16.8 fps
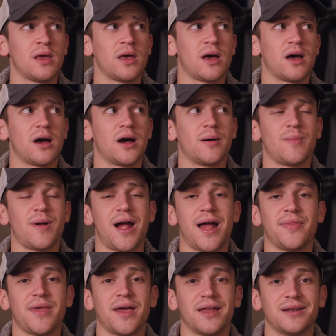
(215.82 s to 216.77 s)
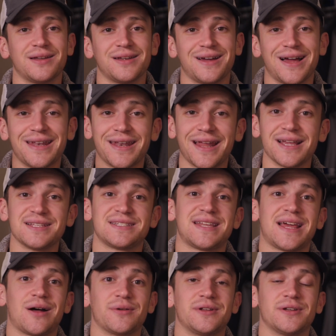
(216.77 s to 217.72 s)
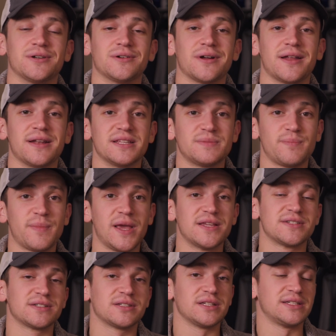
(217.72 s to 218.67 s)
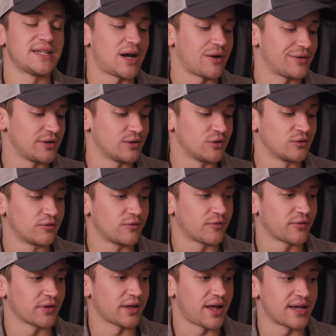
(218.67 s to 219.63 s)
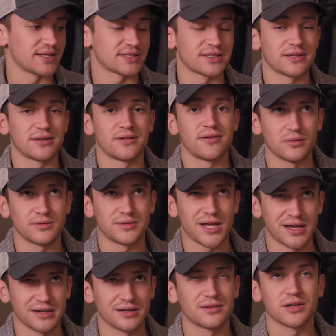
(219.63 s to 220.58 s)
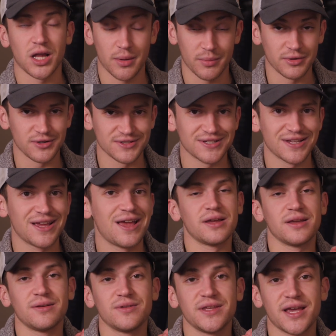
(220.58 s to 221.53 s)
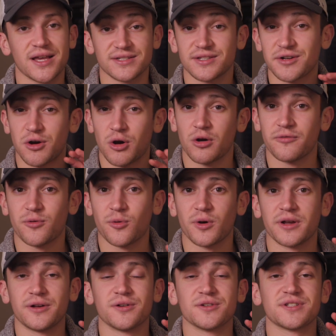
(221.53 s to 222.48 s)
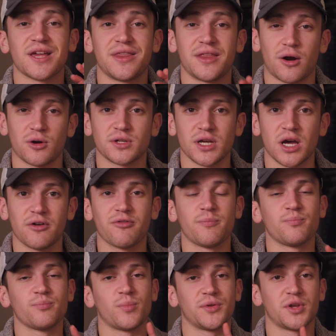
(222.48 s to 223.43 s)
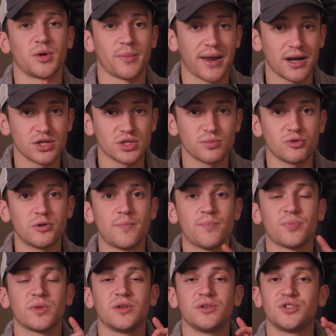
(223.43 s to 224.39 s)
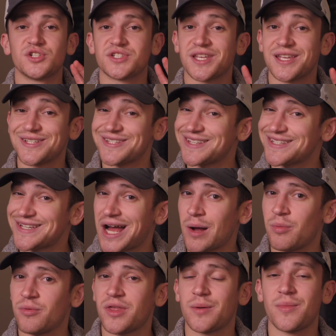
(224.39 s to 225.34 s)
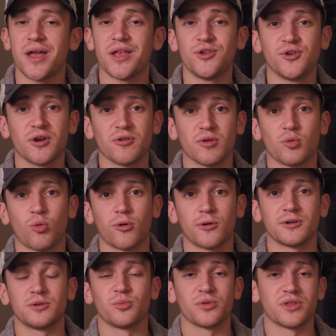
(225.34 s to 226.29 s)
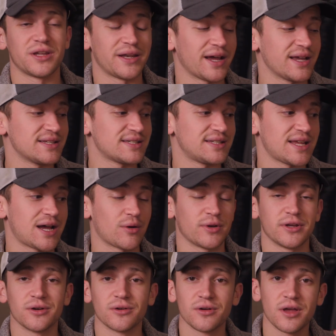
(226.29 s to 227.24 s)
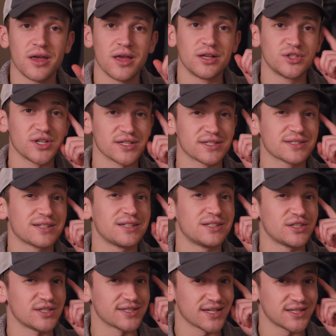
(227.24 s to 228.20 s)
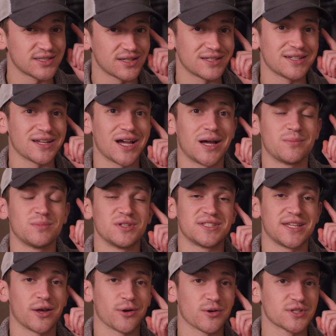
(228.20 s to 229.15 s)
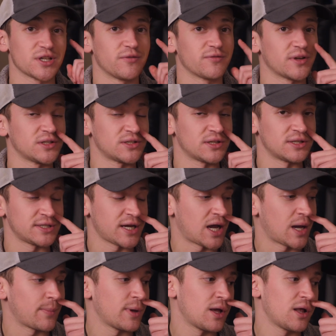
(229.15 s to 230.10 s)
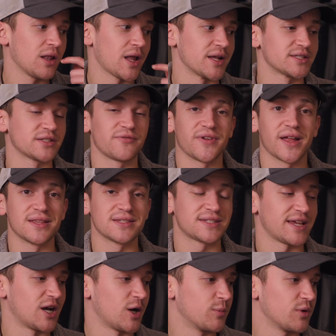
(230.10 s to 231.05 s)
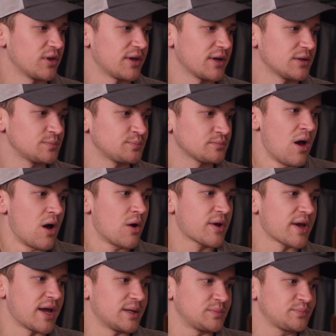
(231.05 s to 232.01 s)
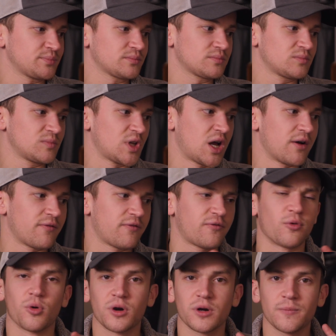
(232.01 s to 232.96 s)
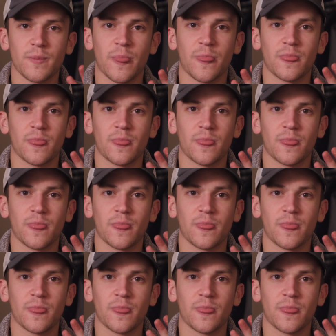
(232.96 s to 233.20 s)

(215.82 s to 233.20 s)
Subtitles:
And then a nice downhill, and it's basically downhill for the last 10 kilometers. Yes, there are 4 hills and they are tough, but they're manageable. Just get to the top of them and you get rewarded with a nice downhill. Just get to the top. Just tell yourself get to the top. Lots of fans to help you there. Okay, 4,